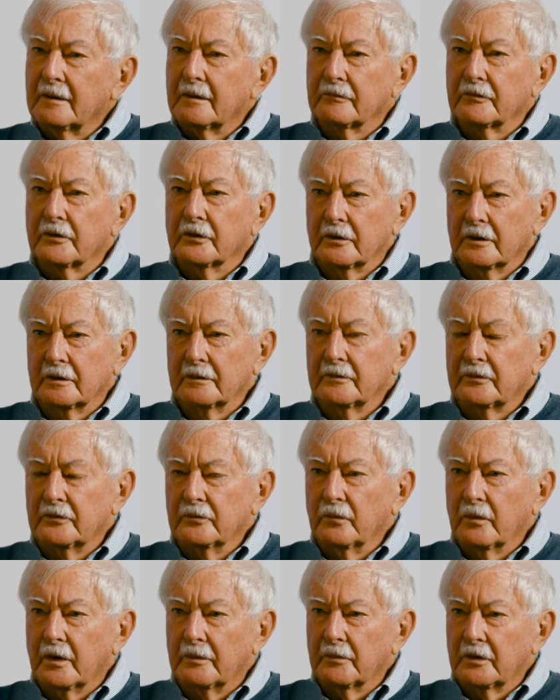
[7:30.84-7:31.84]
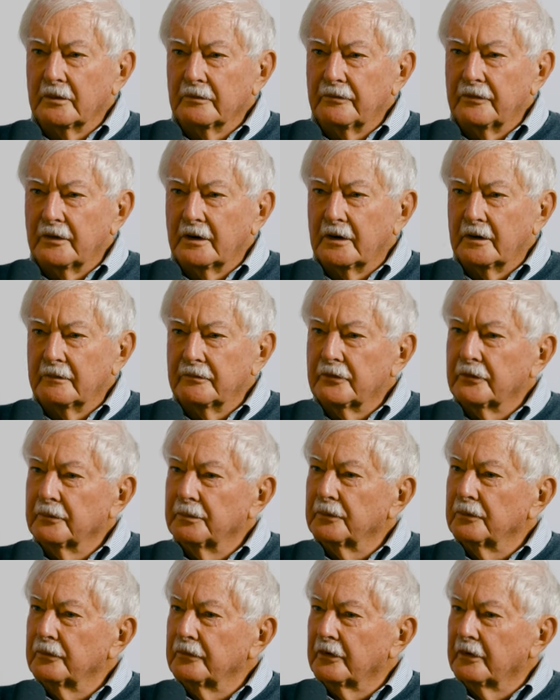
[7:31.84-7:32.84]
I've got 115,
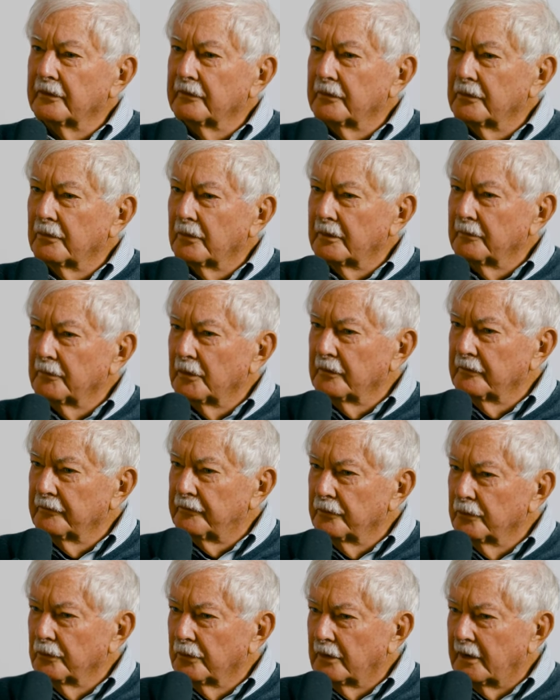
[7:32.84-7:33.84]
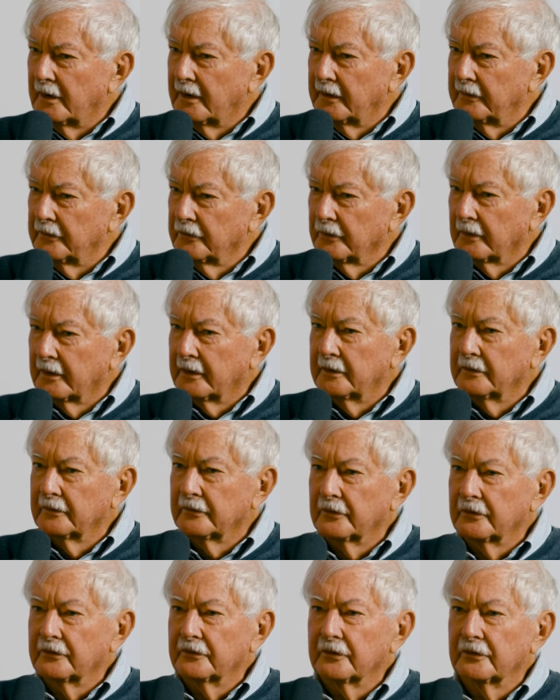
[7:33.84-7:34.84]
777, 114, 828, and
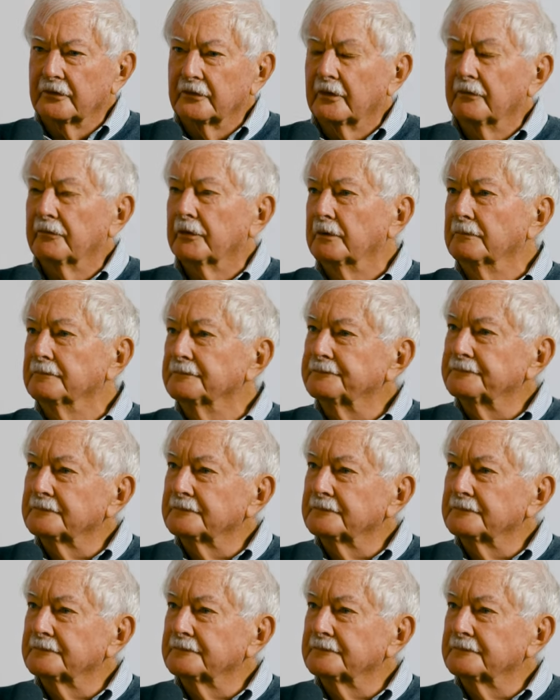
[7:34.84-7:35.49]
667.